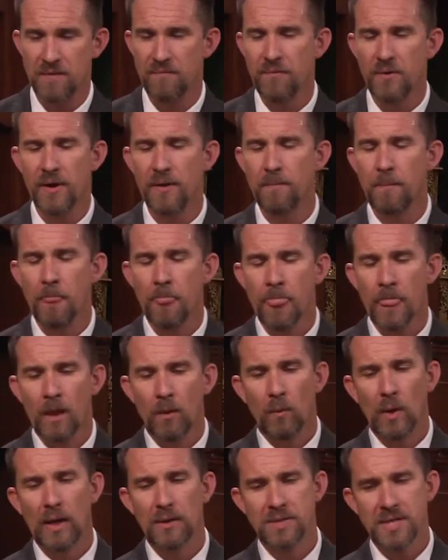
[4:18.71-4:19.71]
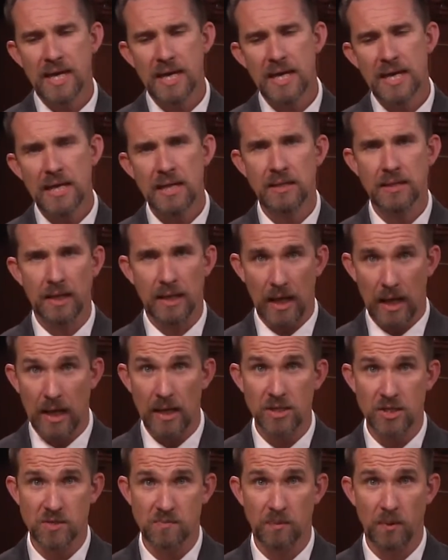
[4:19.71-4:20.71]
And friend, while taking the
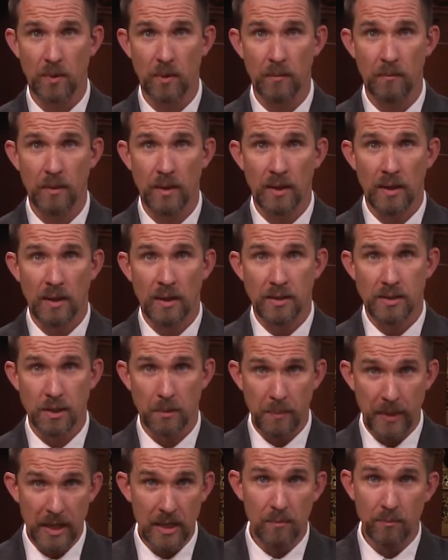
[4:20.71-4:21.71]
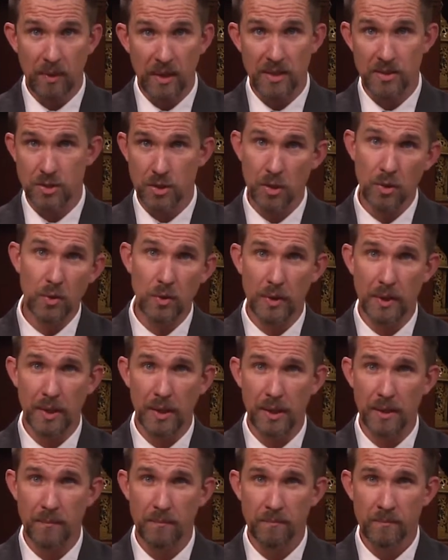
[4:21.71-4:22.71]
gospel to people is
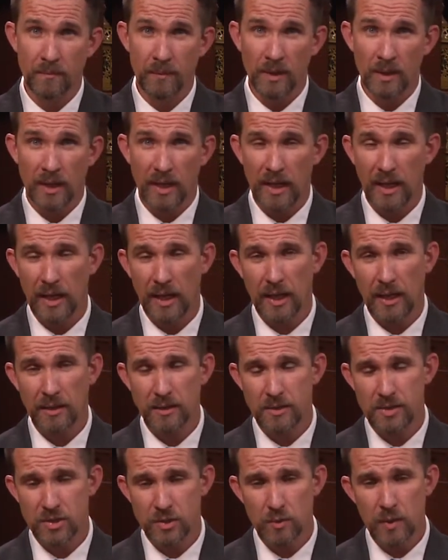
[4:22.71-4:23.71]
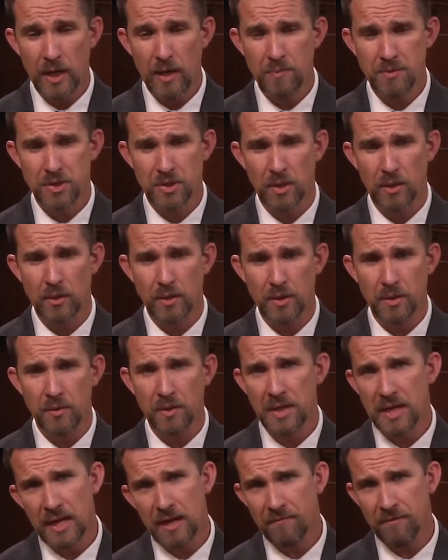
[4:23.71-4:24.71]
good, in the scripture, you
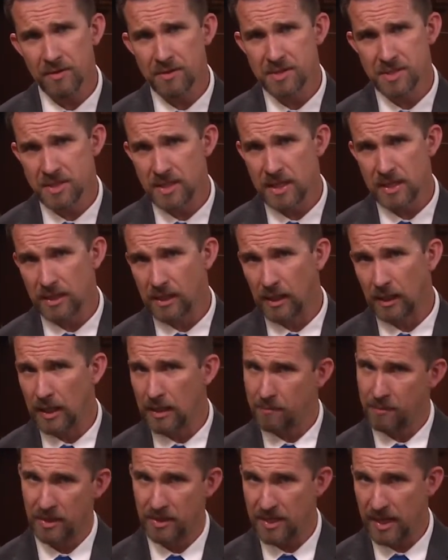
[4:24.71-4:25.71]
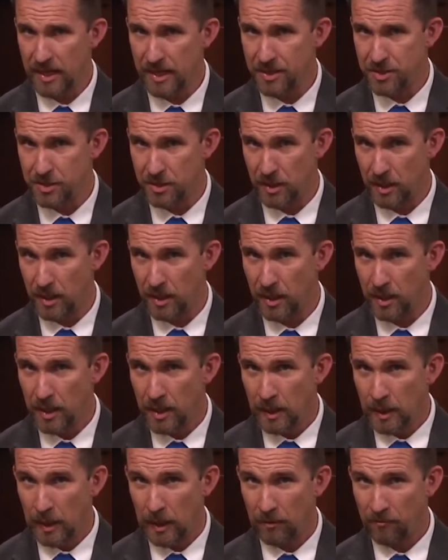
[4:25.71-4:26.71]
never see the limitation
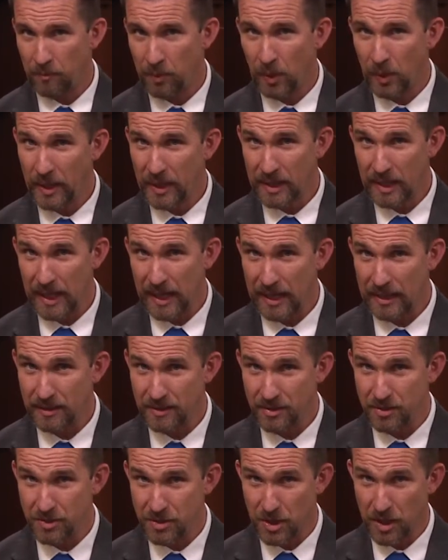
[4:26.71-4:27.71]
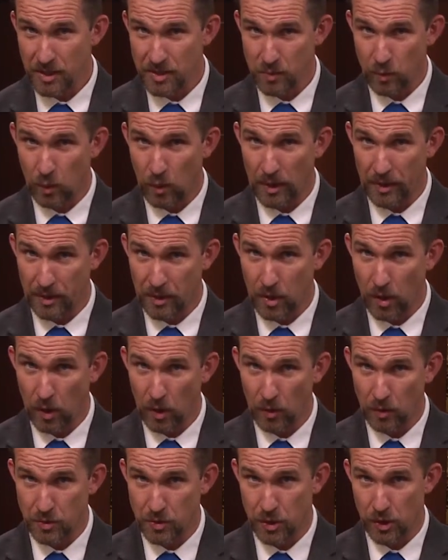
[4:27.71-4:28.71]
of putting that to just one
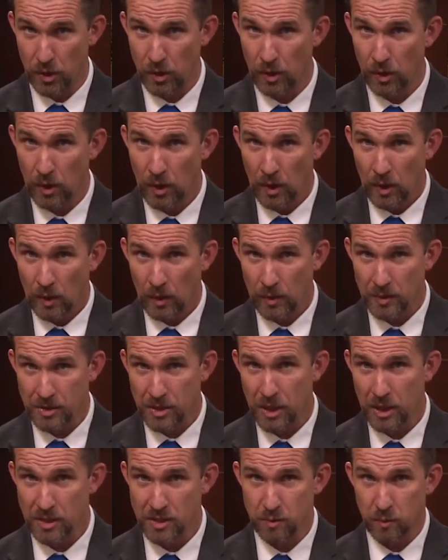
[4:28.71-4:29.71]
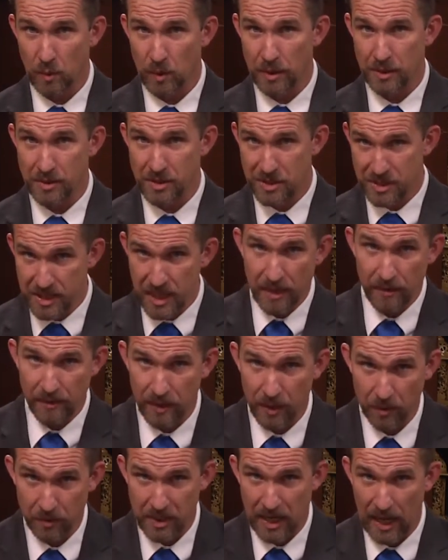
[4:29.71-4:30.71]
culture or just one
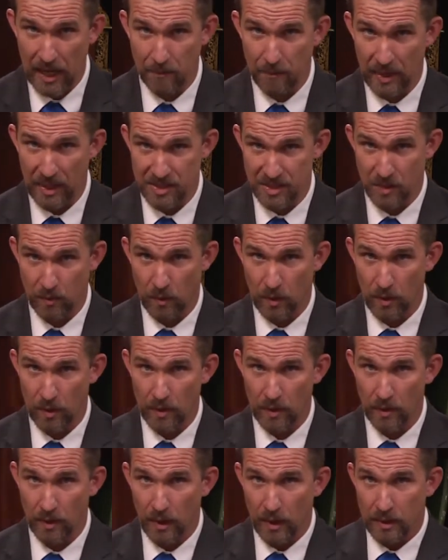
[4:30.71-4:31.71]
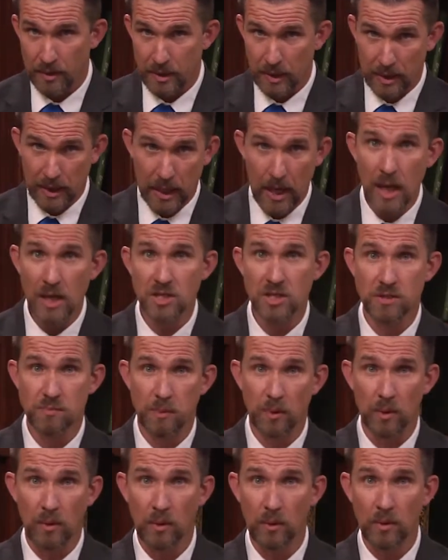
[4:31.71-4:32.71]
stereotype, as it were. The
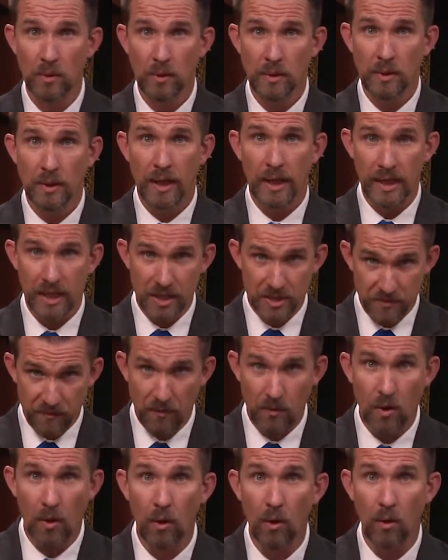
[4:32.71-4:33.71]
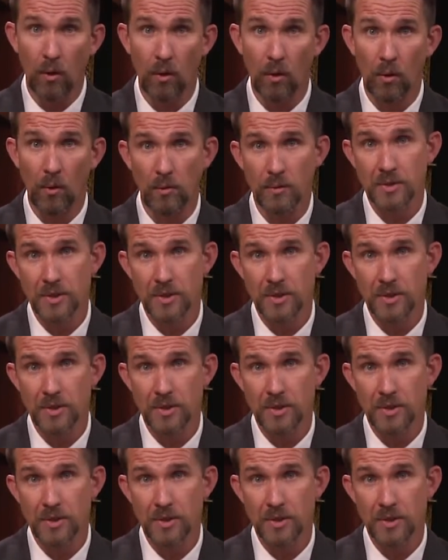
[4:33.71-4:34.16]
gospel is for all.